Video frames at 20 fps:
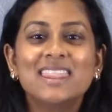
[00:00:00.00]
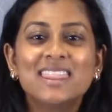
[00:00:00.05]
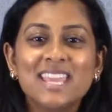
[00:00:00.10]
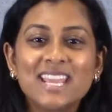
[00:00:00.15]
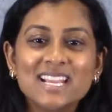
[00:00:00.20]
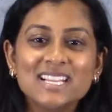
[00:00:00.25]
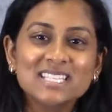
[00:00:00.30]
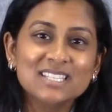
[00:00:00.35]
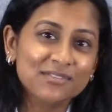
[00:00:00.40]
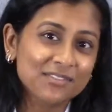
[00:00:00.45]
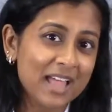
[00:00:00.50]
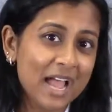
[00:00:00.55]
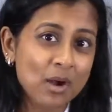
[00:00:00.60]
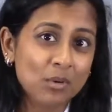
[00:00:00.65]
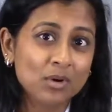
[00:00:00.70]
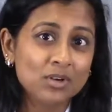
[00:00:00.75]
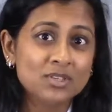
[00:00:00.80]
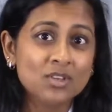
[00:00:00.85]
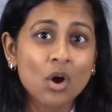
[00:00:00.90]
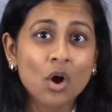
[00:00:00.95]
These
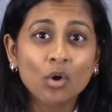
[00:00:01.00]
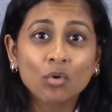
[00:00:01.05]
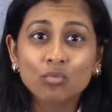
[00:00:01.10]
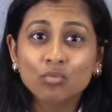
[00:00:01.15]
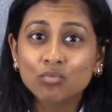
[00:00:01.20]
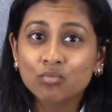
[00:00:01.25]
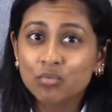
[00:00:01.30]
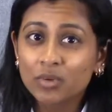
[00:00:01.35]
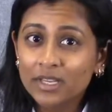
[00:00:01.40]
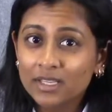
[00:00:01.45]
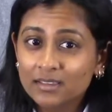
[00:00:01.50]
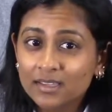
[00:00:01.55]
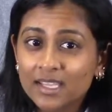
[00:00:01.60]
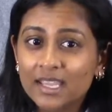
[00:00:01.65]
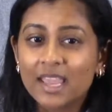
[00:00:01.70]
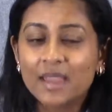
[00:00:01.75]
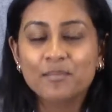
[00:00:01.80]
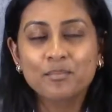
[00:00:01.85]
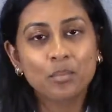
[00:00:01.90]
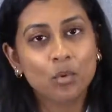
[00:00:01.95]
flowers are
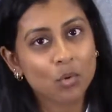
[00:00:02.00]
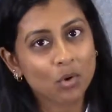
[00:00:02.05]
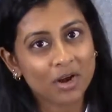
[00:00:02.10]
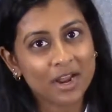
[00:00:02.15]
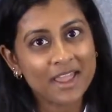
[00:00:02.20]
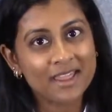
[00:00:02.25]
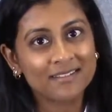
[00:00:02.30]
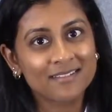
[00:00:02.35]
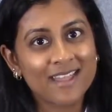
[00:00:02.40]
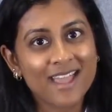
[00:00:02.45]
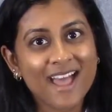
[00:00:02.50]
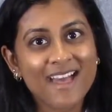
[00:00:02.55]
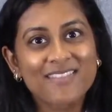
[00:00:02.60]
really important